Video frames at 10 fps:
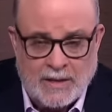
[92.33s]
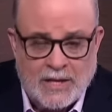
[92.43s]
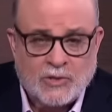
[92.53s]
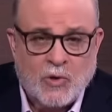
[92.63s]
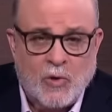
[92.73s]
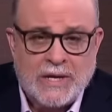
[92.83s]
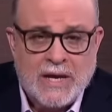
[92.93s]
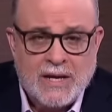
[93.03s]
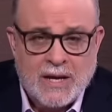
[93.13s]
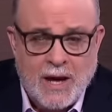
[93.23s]
It's called
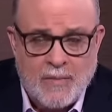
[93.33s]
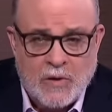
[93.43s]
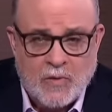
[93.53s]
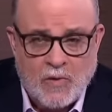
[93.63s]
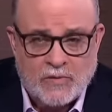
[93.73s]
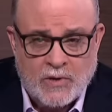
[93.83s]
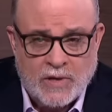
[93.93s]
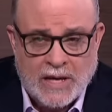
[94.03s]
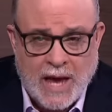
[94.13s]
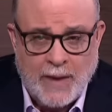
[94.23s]
economic growth
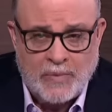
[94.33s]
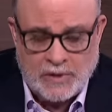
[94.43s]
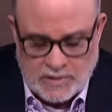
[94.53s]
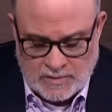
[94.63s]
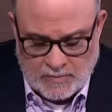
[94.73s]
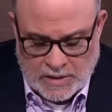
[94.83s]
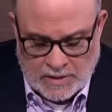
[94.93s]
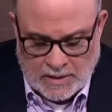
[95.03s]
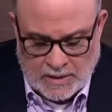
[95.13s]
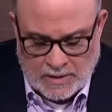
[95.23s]
under capitalism.
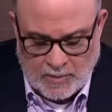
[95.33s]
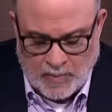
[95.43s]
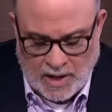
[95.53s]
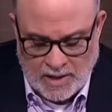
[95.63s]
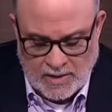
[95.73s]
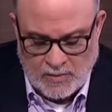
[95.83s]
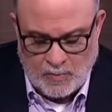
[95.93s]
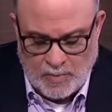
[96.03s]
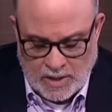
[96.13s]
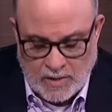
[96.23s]
The pie gets
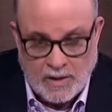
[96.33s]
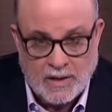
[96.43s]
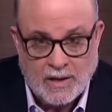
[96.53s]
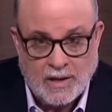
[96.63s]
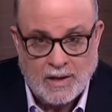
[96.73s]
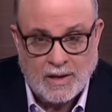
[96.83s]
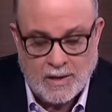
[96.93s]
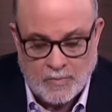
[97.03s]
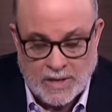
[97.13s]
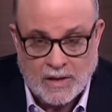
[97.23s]
bigger
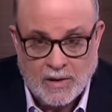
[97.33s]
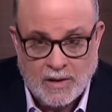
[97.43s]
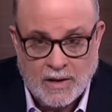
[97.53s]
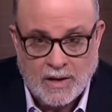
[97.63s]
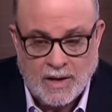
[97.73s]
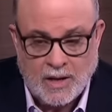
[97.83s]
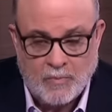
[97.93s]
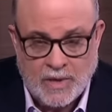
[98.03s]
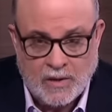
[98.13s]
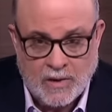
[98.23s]
and bigger
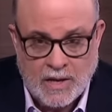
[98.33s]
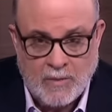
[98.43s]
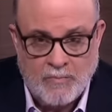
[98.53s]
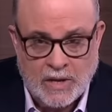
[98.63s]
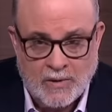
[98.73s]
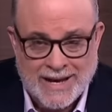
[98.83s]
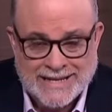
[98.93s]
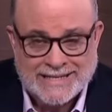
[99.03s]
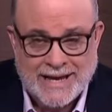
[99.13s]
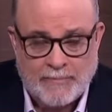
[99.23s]
and bigger and bigger,
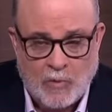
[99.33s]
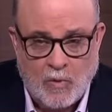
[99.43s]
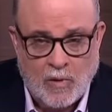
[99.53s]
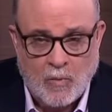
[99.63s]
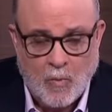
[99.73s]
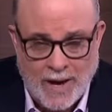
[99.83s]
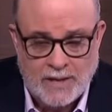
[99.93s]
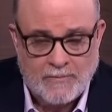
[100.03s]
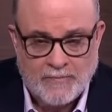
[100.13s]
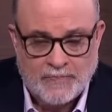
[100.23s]
except
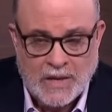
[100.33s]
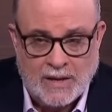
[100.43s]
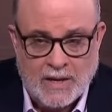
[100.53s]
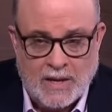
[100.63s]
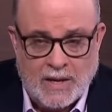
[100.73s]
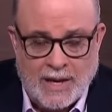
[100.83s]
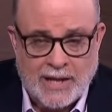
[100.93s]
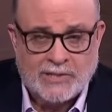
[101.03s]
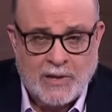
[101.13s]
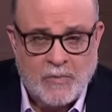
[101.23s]
when?
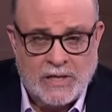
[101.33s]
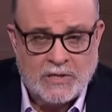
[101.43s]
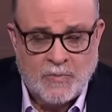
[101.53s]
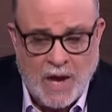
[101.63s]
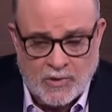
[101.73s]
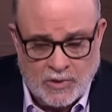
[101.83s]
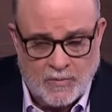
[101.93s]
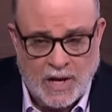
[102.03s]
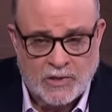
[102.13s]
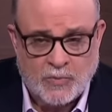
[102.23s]
Except when these
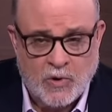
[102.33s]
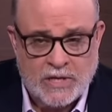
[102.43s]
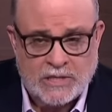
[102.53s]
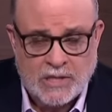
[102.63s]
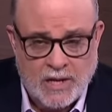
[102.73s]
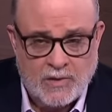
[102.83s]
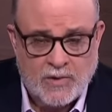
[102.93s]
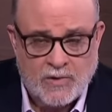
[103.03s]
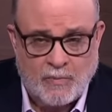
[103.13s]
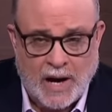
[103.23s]
masterminds, Bernie
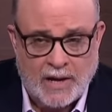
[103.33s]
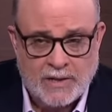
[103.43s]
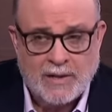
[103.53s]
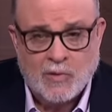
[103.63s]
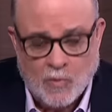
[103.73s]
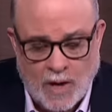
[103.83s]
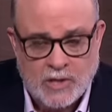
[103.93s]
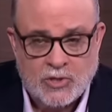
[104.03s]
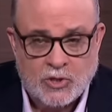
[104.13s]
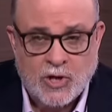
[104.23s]
Sanders, Biden,
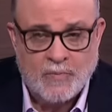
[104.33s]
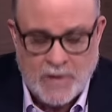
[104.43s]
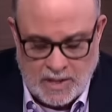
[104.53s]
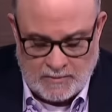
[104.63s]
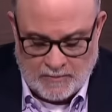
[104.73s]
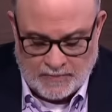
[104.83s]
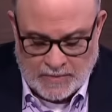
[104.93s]
Reich, jump in,